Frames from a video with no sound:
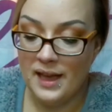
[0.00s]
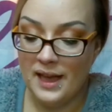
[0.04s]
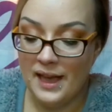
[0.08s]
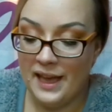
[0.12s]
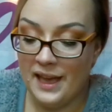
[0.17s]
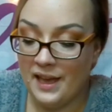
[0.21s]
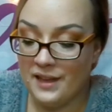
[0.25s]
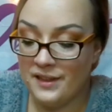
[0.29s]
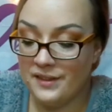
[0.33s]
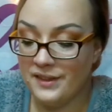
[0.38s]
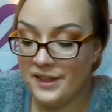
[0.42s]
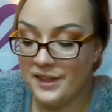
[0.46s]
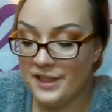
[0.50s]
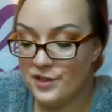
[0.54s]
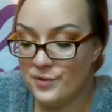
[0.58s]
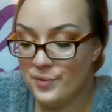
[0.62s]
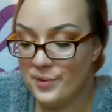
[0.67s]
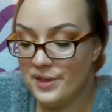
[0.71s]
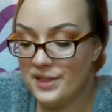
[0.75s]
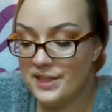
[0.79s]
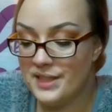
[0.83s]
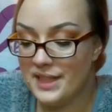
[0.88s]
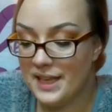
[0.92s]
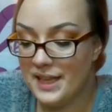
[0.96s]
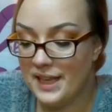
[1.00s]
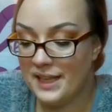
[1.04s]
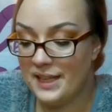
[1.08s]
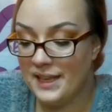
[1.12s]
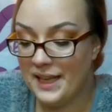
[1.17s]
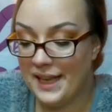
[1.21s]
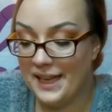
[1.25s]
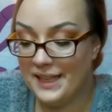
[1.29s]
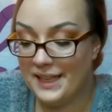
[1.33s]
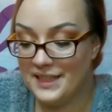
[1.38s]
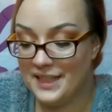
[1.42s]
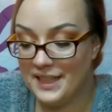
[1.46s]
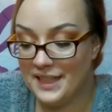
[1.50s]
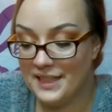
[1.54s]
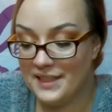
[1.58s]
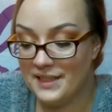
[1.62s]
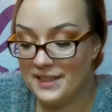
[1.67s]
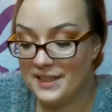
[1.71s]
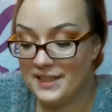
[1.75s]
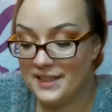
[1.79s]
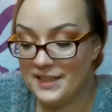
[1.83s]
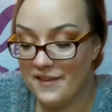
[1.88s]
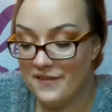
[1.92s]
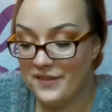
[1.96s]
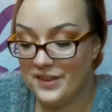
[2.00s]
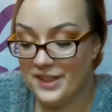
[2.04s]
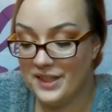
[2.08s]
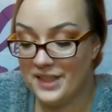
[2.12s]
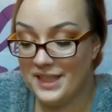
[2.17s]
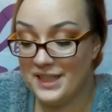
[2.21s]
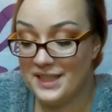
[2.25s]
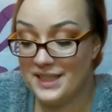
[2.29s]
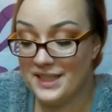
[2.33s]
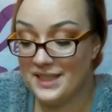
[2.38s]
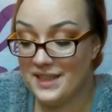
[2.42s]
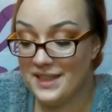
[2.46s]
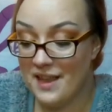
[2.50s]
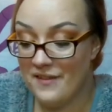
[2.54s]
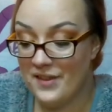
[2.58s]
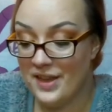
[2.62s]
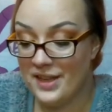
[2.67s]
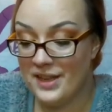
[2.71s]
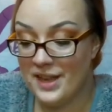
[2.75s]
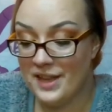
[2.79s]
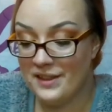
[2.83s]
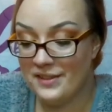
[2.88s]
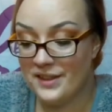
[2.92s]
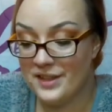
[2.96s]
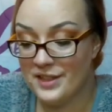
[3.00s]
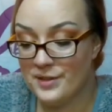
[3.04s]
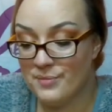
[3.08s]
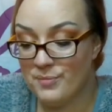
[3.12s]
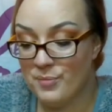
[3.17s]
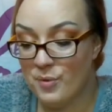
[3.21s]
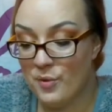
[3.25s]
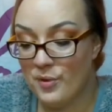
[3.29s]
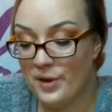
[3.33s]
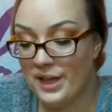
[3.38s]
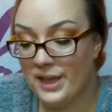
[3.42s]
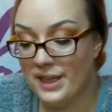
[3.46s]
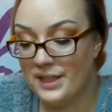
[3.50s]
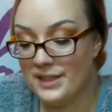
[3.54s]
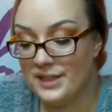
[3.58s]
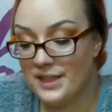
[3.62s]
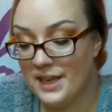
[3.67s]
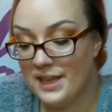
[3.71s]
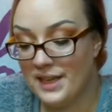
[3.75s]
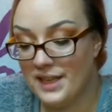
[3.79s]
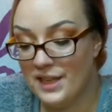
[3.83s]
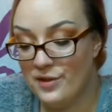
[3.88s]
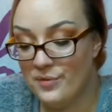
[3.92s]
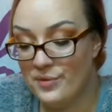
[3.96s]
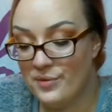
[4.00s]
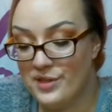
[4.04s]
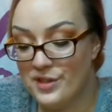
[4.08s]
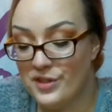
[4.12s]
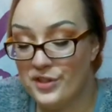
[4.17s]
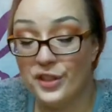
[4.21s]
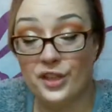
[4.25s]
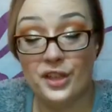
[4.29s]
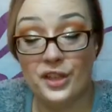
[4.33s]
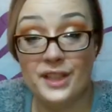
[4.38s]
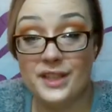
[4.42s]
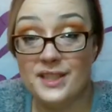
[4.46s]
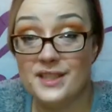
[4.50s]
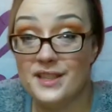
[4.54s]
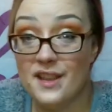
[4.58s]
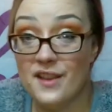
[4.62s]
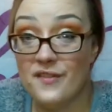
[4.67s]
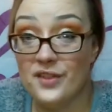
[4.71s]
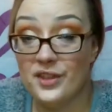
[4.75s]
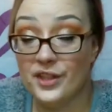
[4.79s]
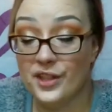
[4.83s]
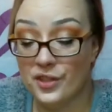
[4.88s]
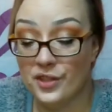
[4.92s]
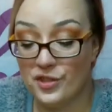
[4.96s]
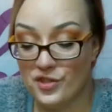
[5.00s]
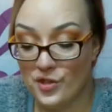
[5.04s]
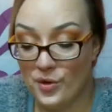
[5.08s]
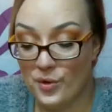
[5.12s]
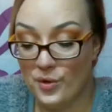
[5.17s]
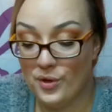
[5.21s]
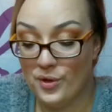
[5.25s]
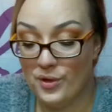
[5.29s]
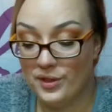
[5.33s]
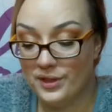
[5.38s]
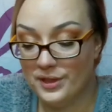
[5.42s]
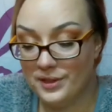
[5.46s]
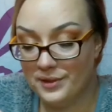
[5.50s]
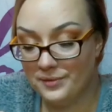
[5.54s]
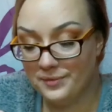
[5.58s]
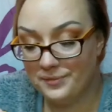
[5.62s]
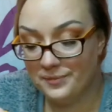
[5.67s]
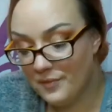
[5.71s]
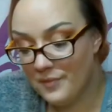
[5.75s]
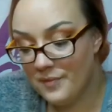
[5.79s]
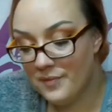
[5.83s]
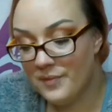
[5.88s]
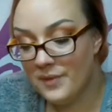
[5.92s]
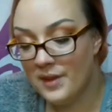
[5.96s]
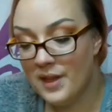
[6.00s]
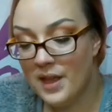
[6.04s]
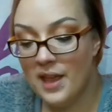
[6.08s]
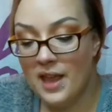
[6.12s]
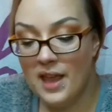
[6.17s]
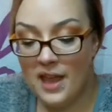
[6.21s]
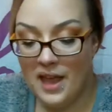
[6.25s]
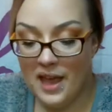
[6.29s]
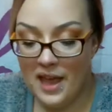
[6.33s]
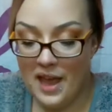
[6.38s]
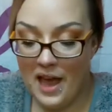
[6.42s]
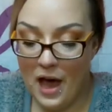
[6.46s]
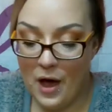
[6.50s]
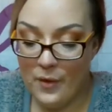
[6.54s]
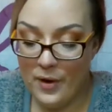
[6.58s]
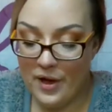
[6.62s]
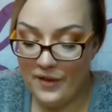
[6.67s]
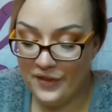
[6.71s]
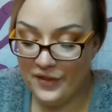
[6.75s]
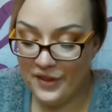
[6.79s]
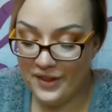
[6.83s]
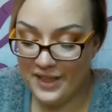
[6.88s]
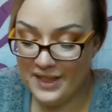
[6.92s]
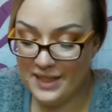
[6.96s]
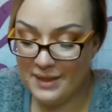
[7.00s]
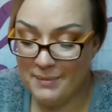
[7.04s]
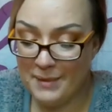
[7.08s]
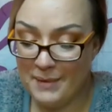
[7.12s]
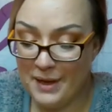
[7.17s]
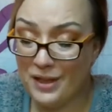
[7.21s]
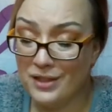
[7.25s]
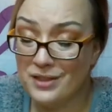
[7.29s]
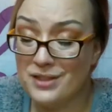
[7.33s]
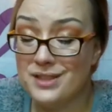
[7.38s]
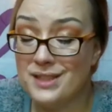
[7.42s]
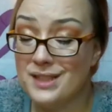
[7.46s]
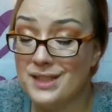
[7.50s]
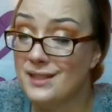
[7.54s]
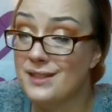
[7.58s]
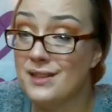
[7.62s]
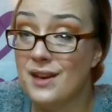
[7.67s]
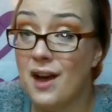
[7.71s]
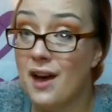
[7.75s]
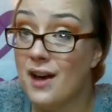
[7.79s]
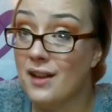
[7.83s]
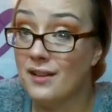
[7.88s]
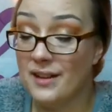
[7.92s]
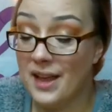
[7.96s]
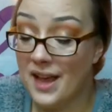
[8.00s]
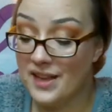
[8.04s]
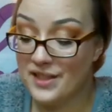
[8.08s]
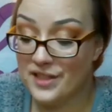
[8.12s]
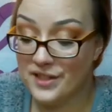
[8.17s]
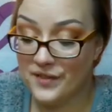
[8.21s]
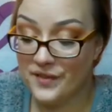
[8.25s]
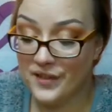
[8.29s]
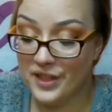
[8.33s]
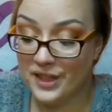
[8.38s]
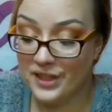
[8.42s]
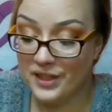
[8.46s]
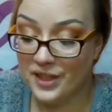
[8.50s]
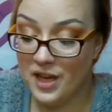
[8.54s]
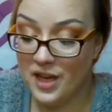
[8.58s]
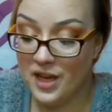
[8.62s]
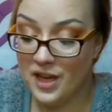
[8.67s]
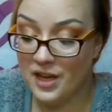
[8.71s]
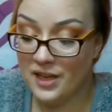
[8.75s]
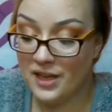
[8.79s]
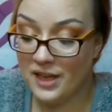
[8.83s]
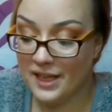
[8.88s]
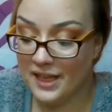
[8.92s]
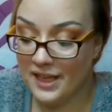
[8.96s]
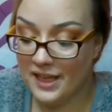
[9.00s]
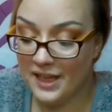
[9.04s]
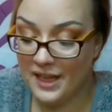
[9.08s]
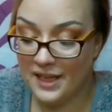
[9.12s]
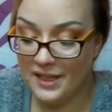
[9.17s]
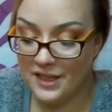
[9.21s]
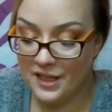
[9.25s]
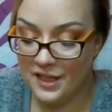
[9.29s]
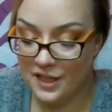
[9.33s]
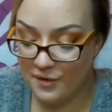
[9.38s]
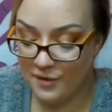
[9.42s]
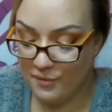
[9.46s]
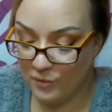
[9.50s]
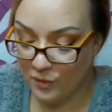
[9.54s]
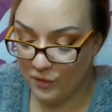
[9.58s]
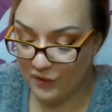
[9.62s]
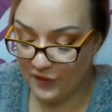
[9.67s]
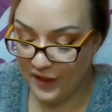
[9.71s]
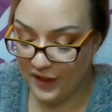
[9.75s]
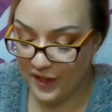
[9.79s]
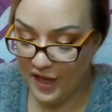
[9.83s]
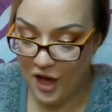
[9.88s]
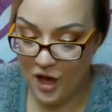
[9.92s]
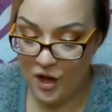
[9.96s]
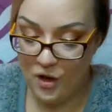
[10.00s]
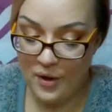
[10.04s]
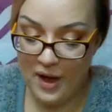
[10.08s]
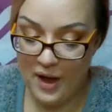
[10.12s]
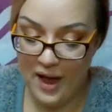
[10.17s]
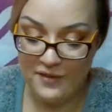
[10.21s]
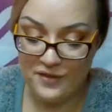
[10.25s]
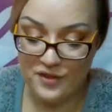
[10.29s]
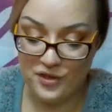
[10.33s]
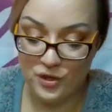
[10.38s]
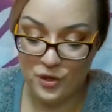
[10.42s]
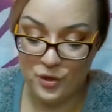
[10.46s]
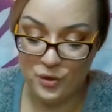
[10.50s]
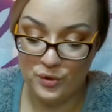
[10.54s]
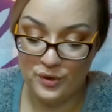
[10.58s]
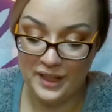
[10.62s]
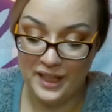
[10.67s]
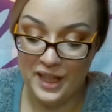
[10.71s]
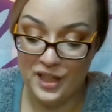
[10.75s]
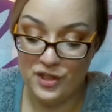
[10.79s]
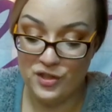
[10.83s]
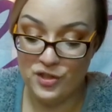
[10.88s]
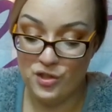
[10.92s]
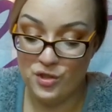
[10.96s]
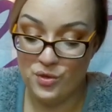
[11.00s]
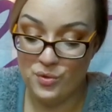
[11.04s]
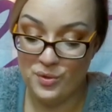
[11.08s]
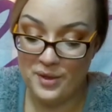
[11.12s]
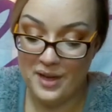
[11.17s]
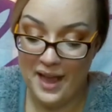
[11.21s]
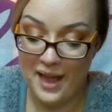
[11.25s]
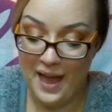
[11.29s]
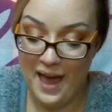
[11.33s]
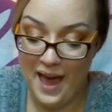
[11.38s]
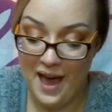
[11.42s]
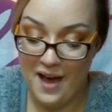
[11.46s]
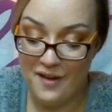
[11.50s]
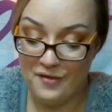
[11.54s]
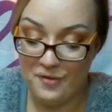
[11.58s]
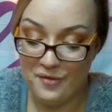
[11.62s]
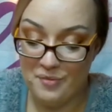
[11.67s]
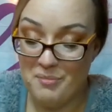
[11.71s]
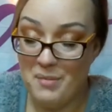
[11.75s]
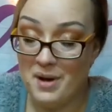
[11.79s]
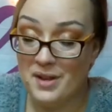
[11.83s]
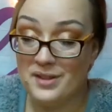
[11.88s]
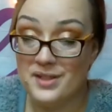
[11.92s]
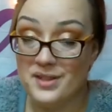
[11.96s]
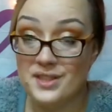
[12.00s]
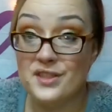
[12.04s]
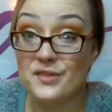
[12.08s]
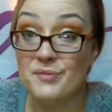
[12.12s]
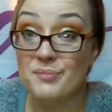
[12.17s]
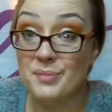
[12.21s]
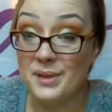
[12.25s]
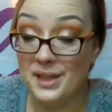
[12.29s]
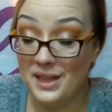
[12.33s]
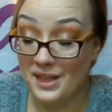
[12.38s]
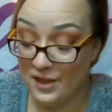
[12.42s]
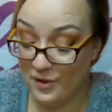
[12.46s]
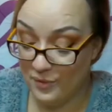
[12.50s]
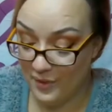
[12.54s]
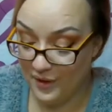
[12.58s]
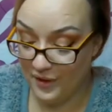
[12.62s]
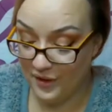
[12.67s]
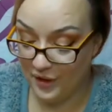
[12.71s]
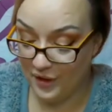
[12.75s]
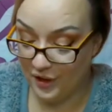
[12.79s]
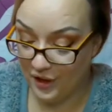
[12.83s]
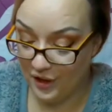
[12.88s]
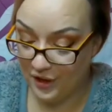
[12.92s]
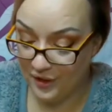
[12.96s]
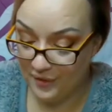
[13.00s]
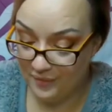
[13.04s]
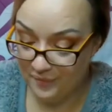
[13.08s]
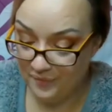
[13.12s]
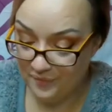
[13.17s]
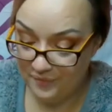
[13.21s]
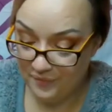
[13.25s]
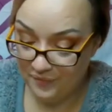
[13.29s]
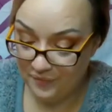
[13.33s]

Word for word: And this was in 1877 at this point, and he was 37 years old. However, this marriage did not last very long. He ended up moving out after only two and a half months of being with her.